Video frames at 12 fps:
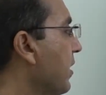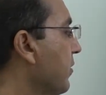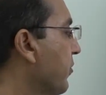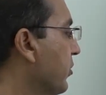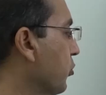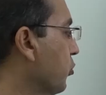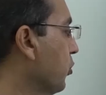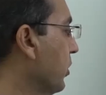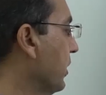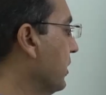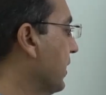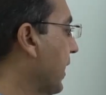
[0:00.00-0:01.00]
which
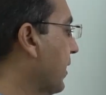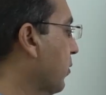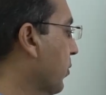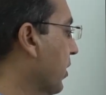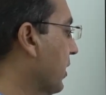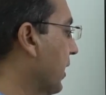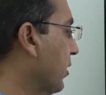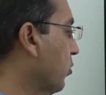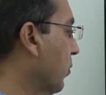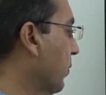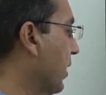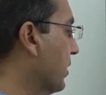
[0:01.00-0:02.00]
usually is
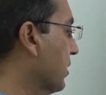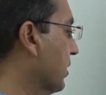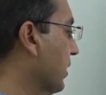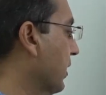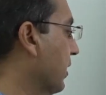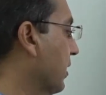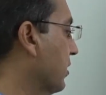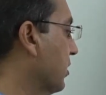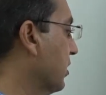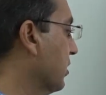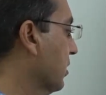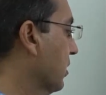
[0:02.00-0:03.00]
annuloplasty in
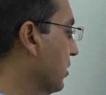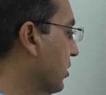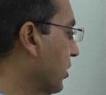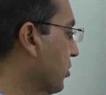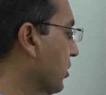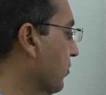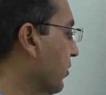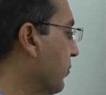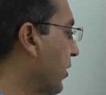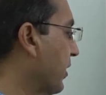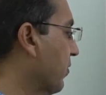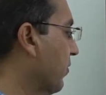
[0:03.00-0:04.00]
conjunction with
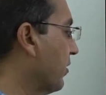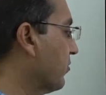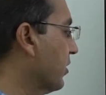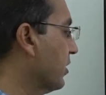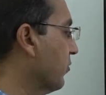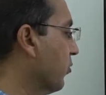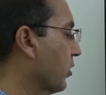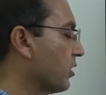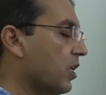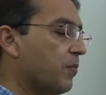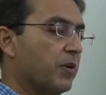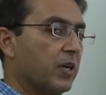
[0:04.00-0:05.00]
mitral valve surgery. For
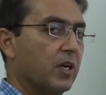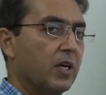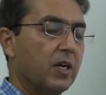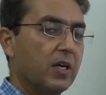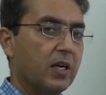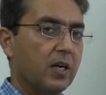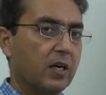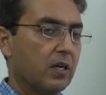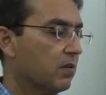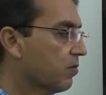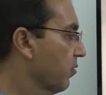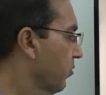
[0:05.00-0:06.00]
example,
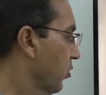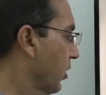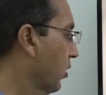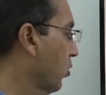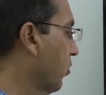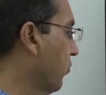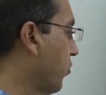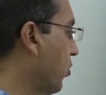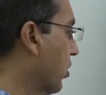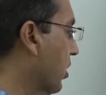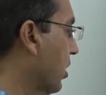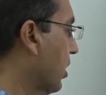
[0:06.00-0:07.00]
you can go
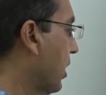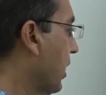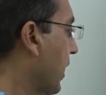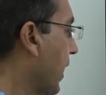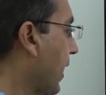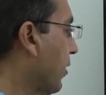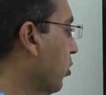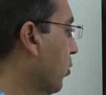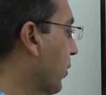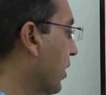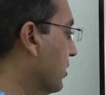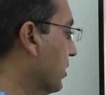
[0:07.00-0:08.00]
for
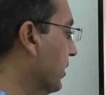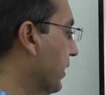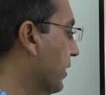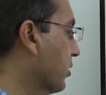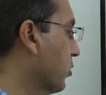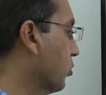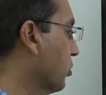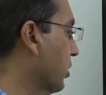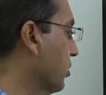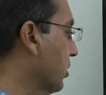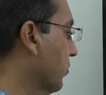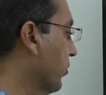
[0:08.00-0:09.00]
annuloplasty in
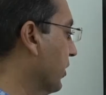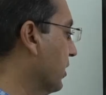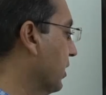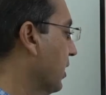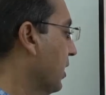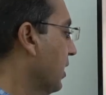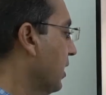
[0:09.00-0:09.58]
association with